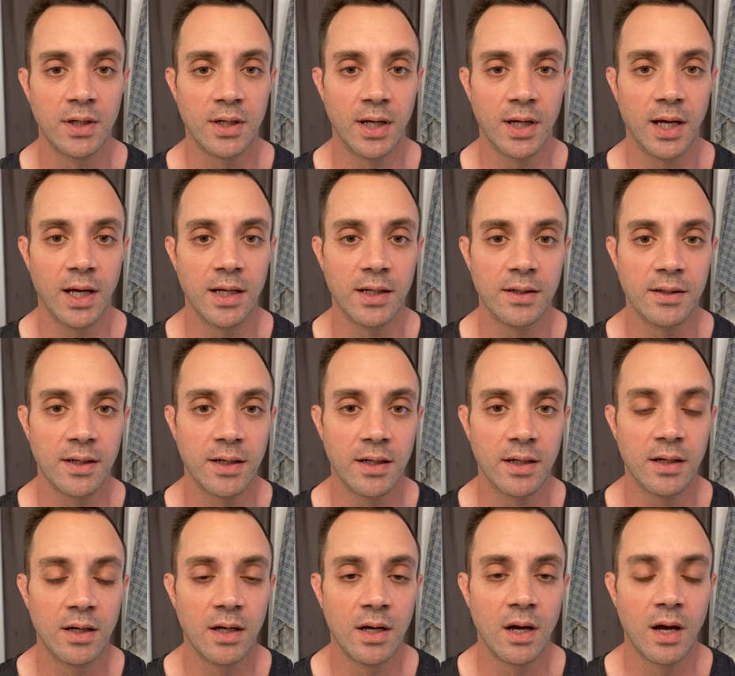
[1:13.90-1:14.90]
And
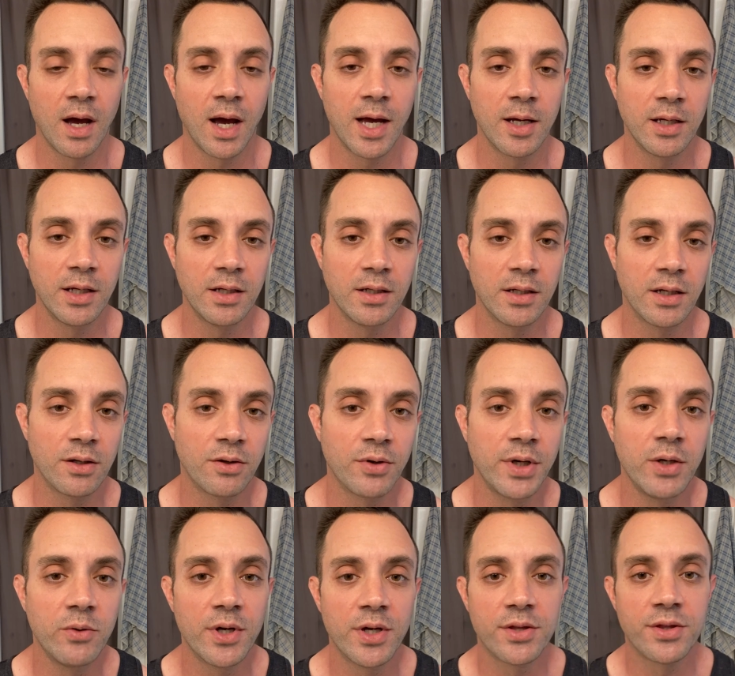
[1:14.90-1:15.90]
uh, I
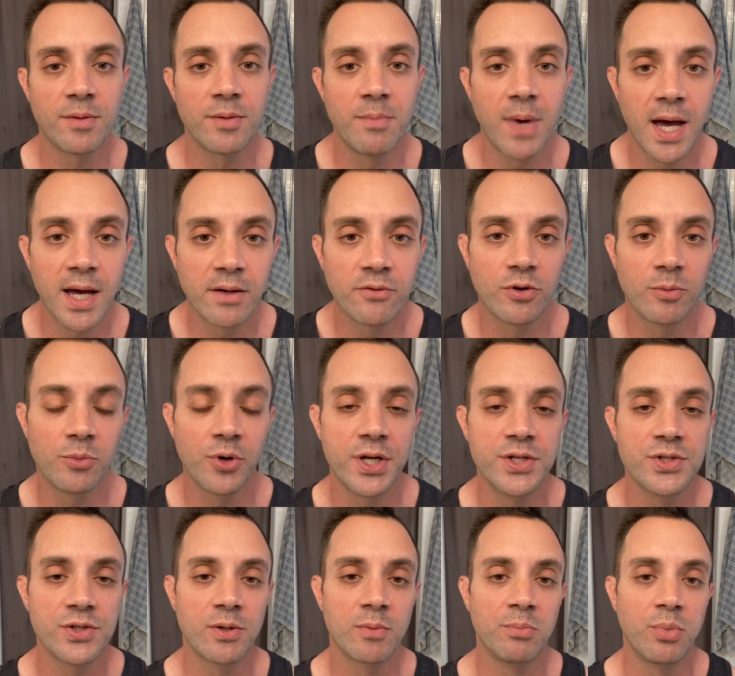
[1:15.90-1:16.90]
agree with Matt from
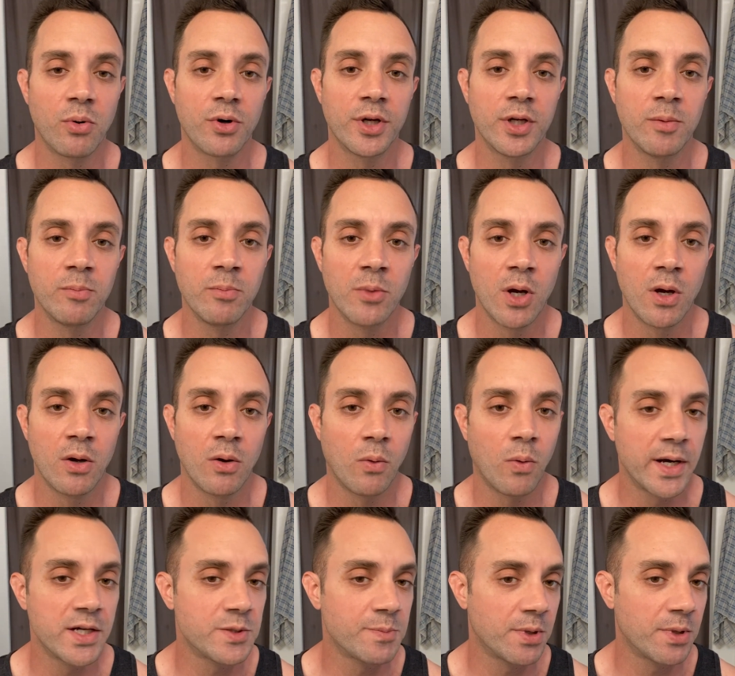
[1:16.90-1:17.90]
Razor Emporium.
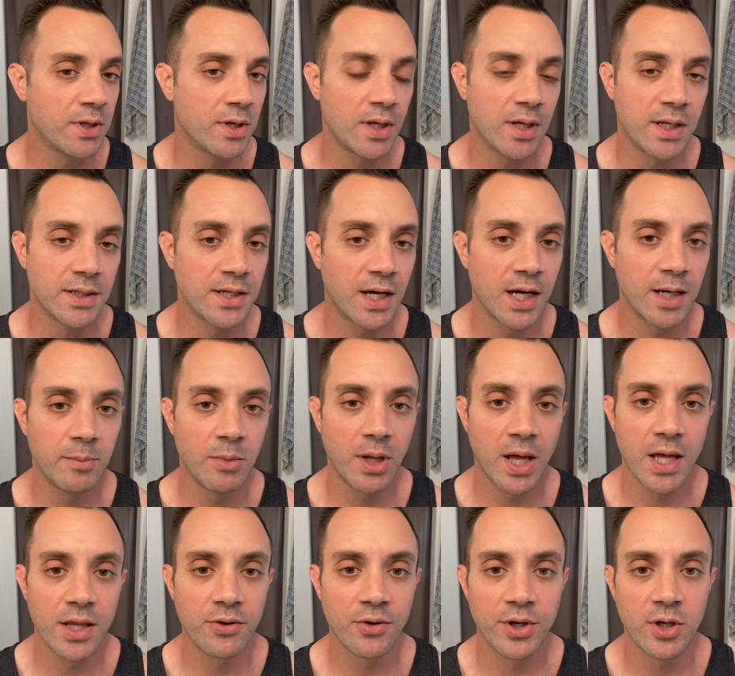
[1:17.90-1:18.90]
Why spend all that time
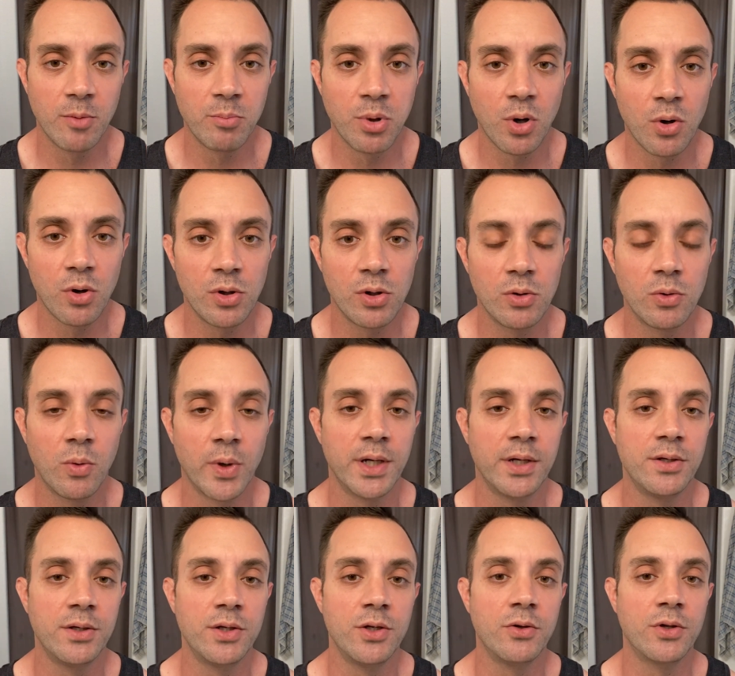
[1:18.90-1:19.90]
lathering in a bowl
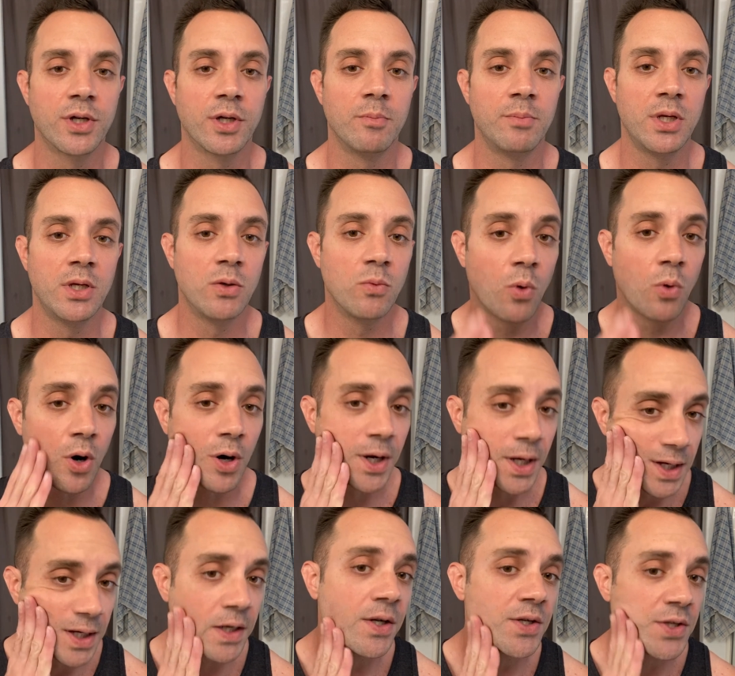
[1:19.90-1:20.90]
when you can be
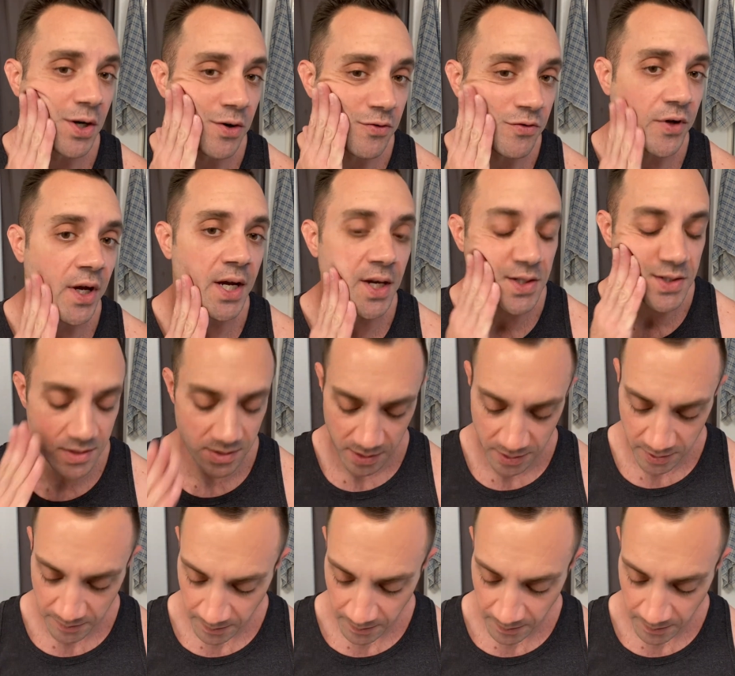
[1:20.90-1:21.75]
working it into your face?